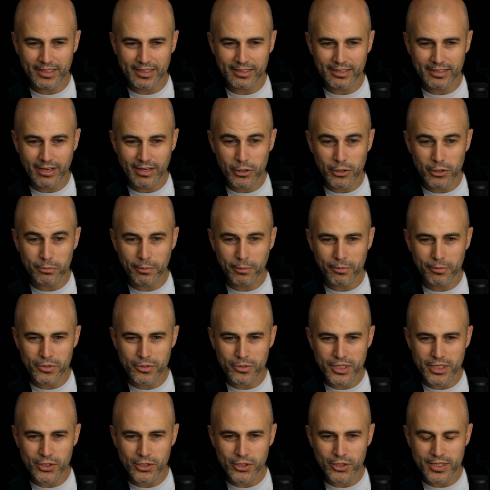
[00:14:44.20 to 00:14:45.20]
value
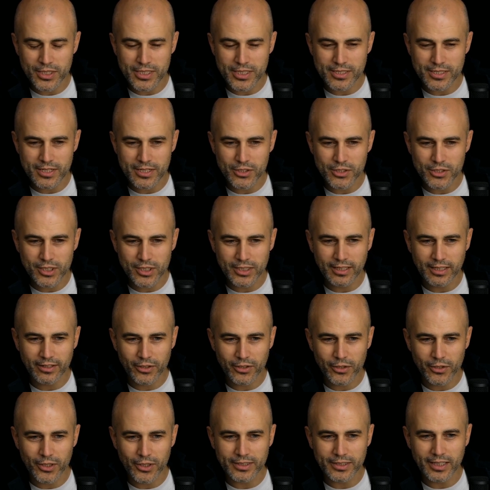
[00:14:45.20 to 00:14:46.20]
proposition. Essentially, they are
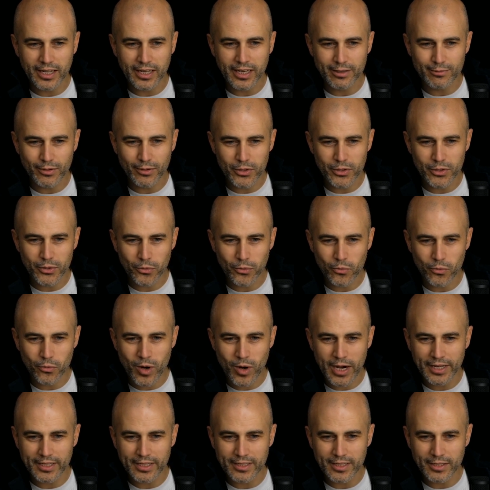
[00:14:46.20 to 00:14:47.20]
going to deliver your
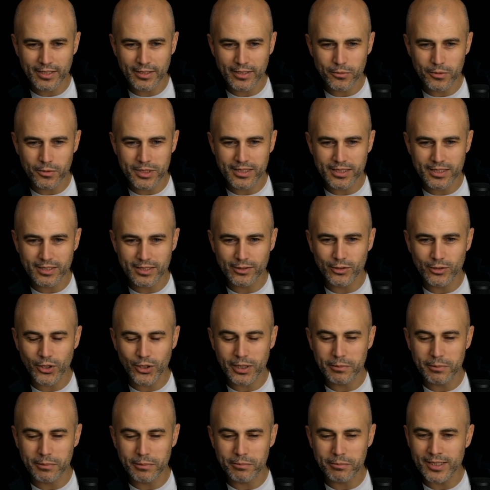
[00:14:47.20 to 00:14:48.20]
wine within
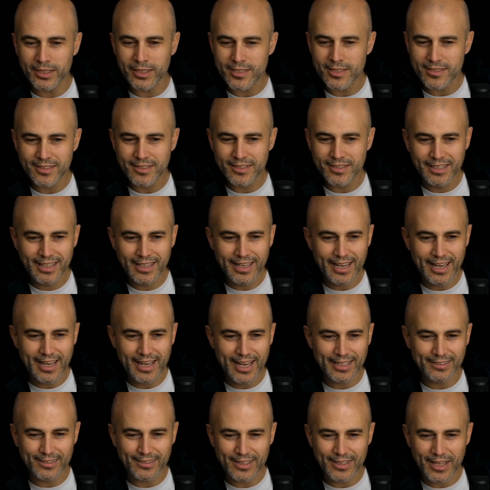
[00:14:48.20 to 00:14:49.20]
30 minutes.
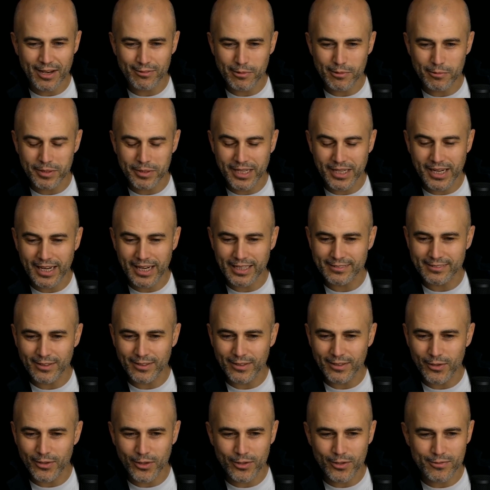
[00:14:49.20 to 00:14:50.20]
And they have a big
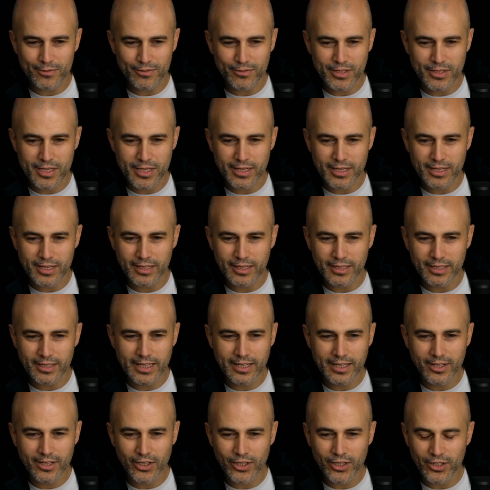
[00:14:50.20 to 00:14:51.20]
catalog of
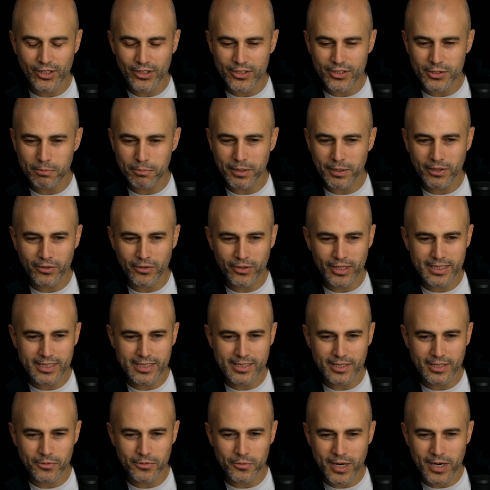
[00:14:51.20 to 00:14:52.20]
liquor,
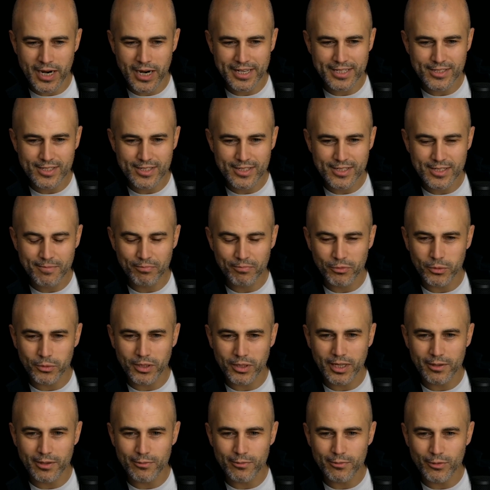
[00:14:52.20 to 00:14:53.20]
spirits, and wines to
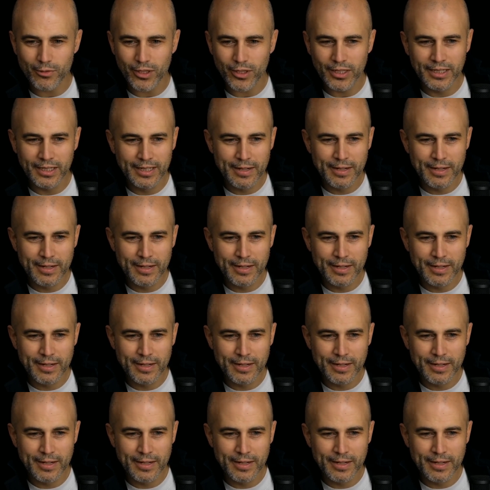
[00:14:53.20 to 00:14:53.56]
deliver.